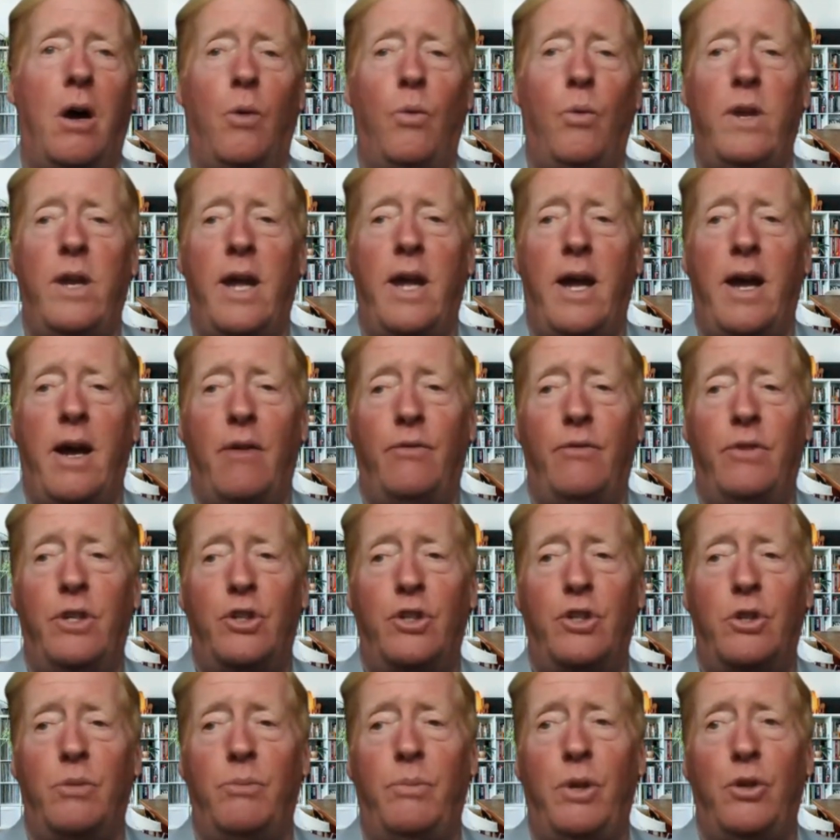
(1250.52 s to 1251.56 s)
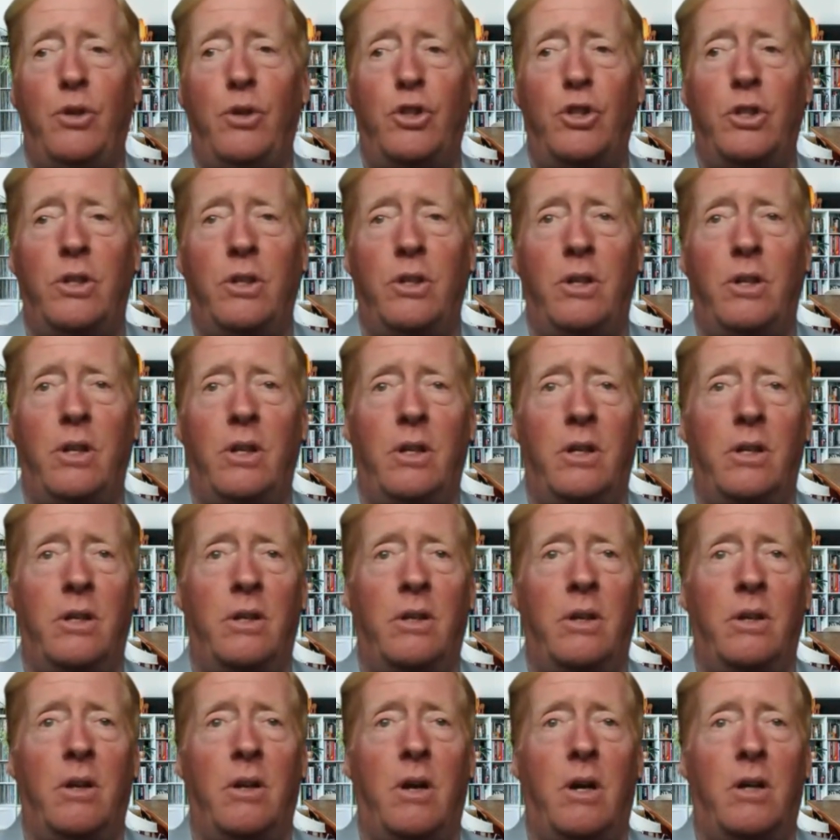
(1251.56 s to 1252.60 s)
we have distribution
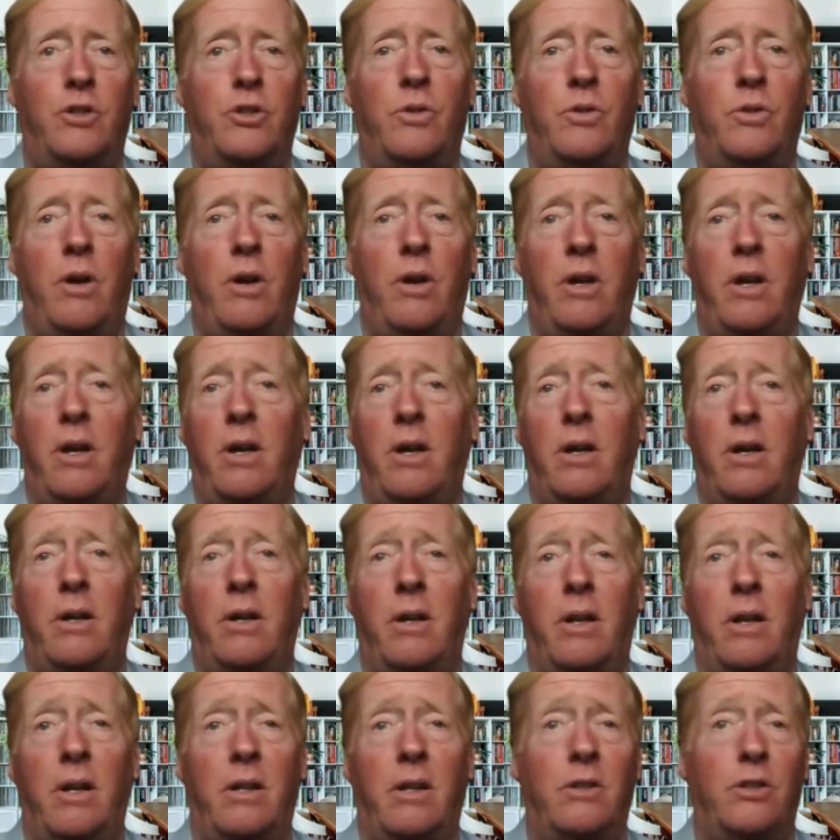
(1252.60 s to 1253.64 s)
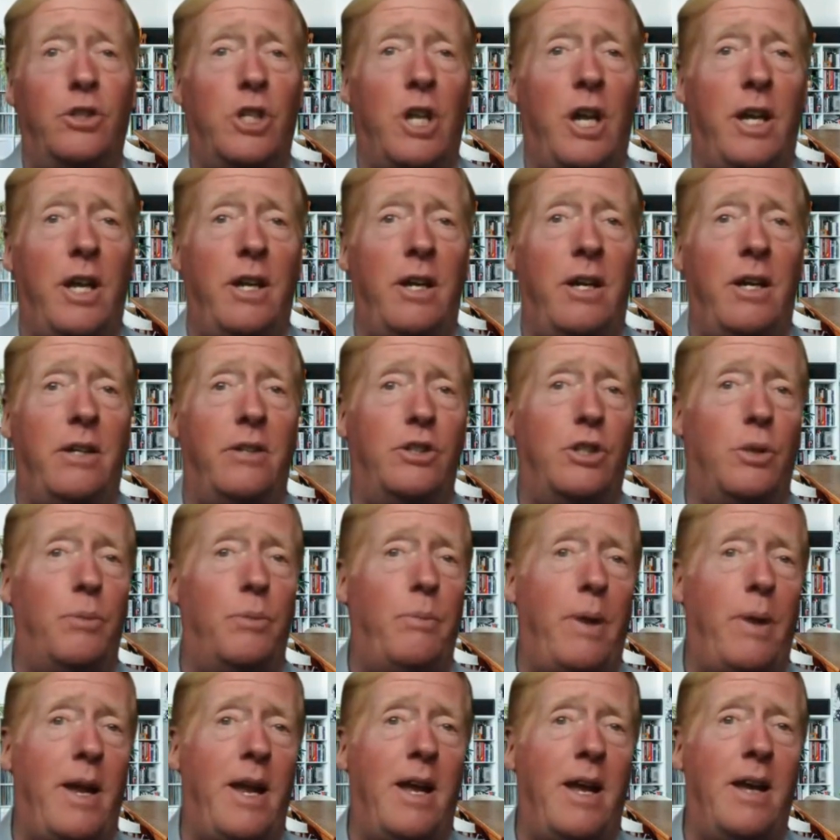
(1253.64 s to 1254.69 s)
in Australia, in China,
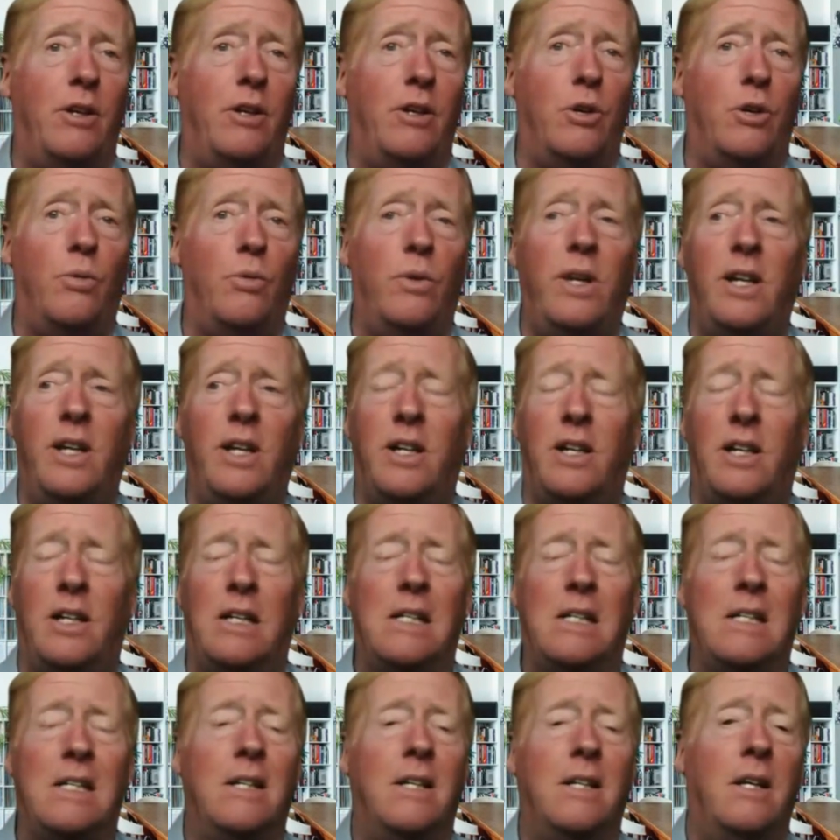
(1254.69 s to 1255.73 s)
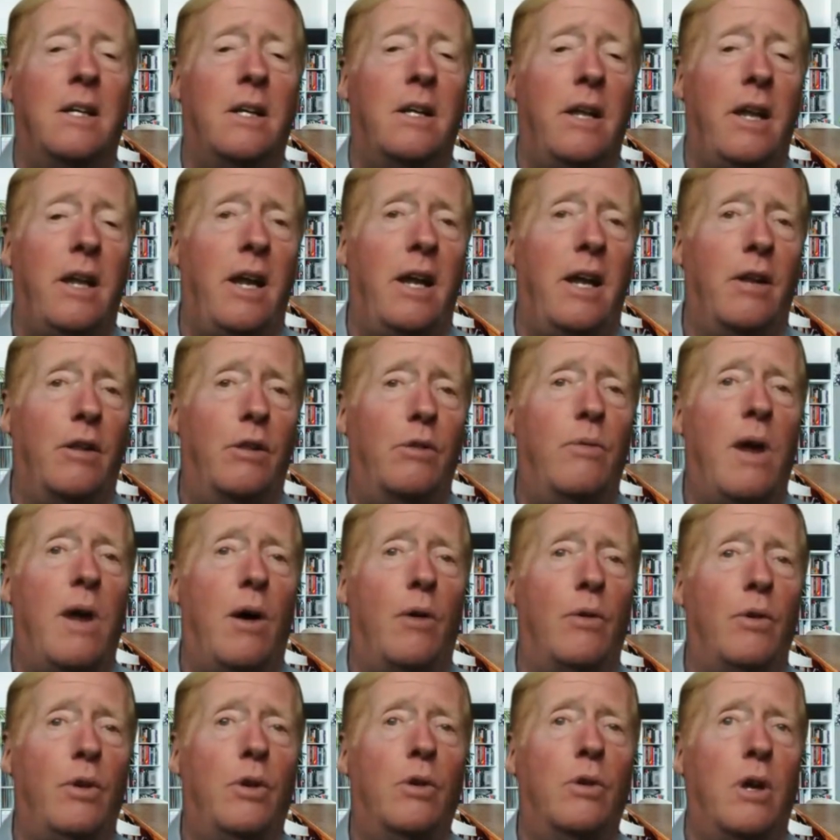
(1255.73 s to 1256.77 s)
Japan, Korea, and
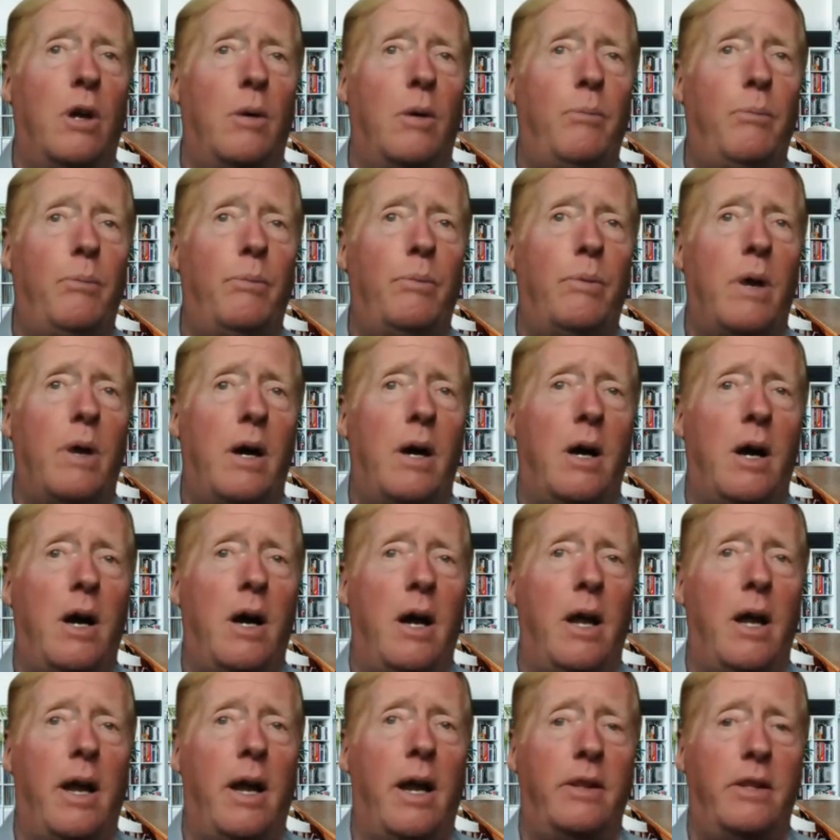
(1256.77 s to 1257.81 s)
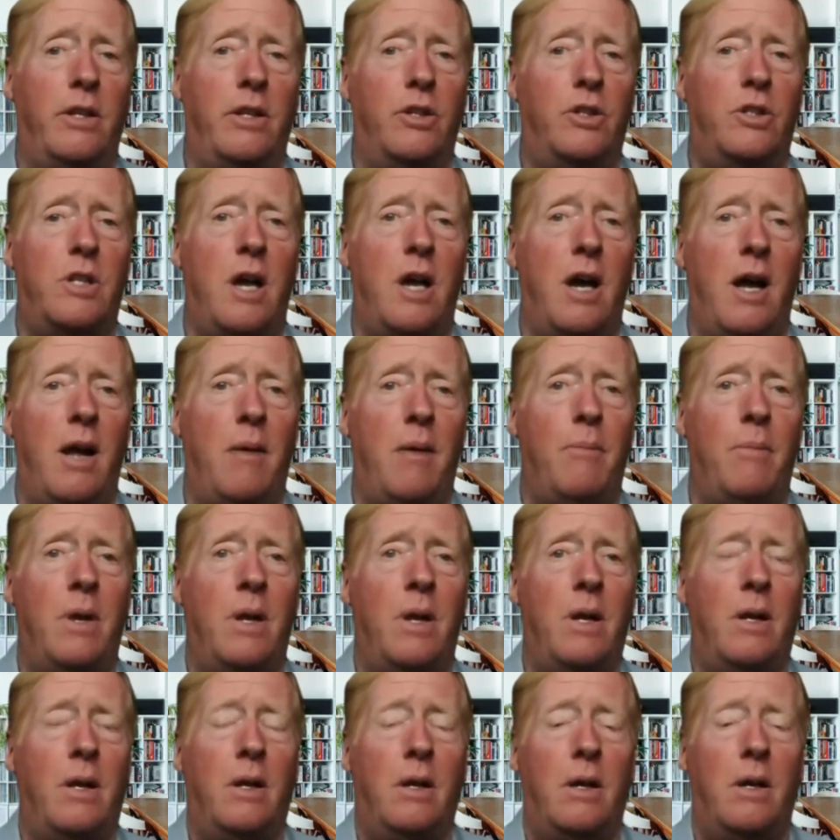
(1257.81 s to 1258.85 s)
throughout Europe. At this
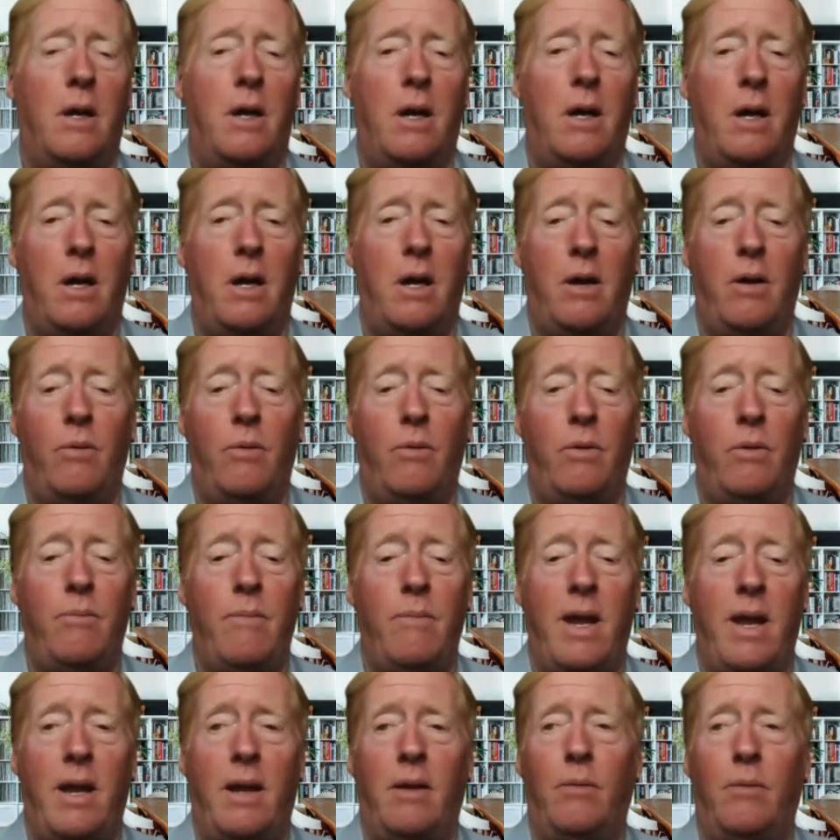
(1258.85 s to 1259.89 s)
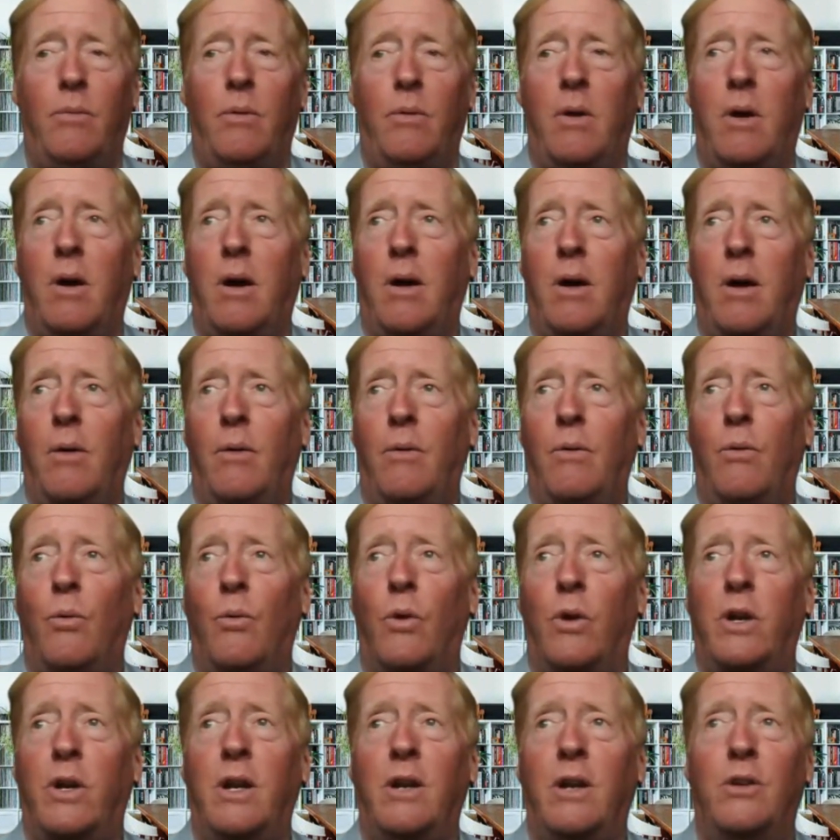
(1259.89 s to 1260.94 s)
time, we're
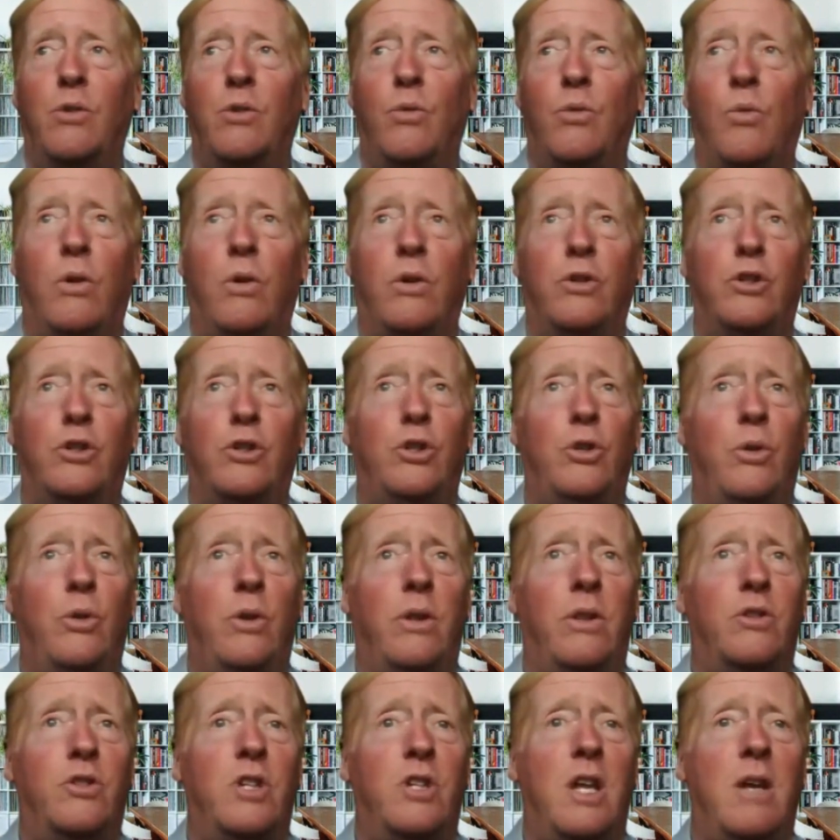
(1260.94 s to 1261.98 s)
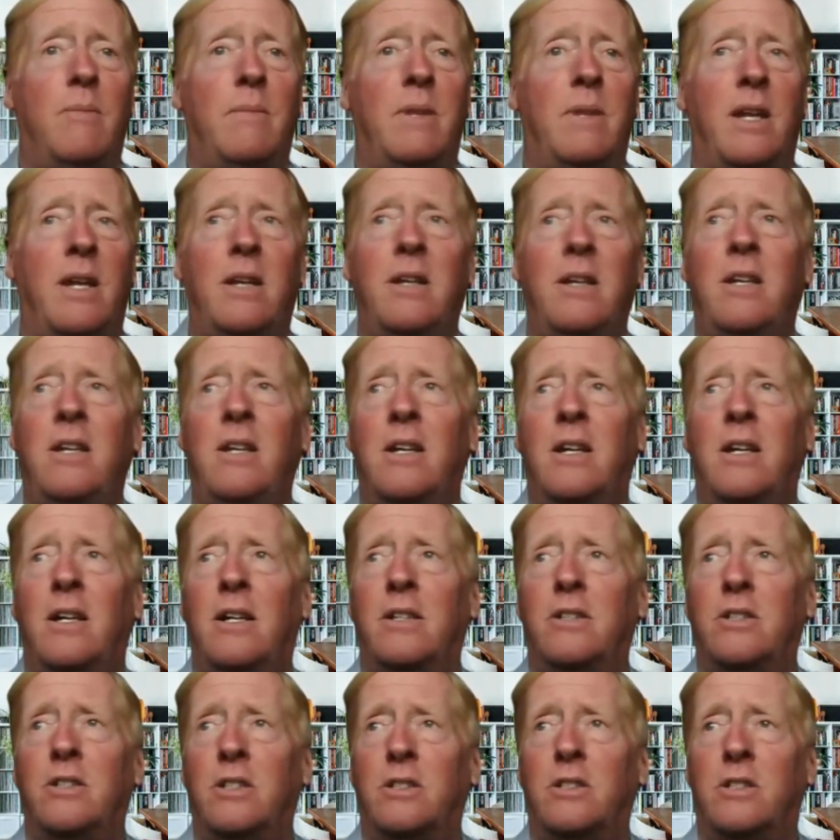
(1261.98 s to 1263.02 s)
working towards doing the same in India,
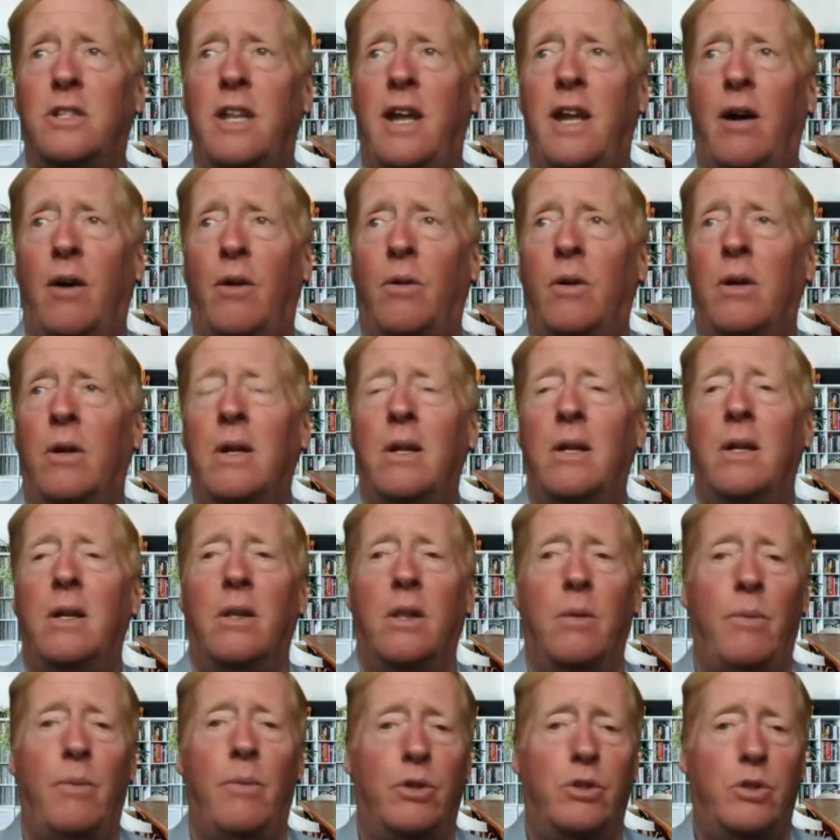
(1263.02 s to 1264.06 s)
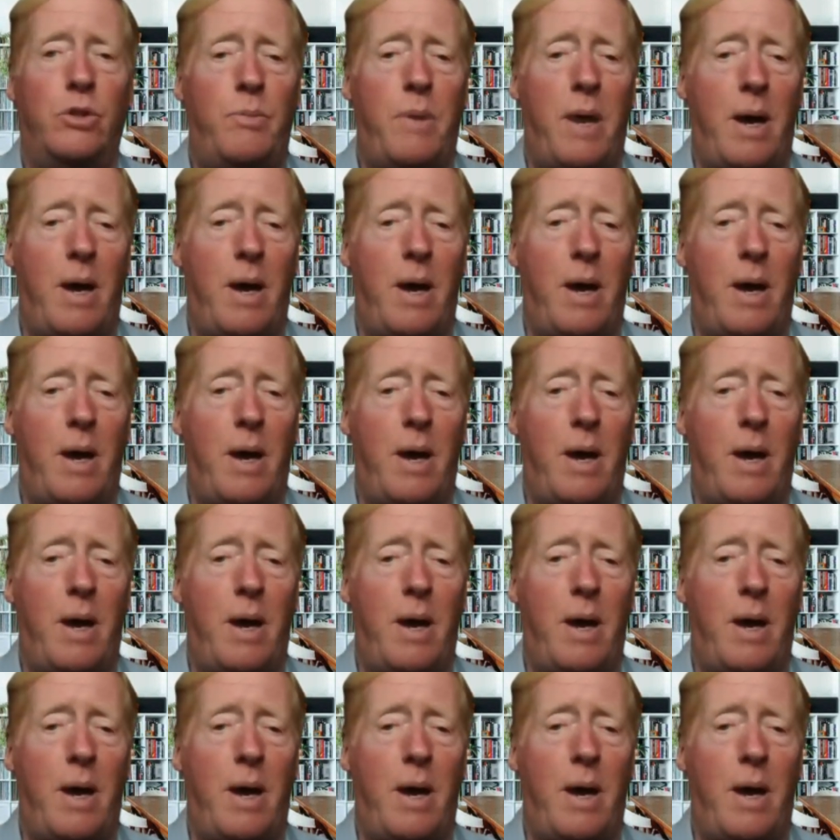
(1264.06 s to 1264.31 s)
as it's now the most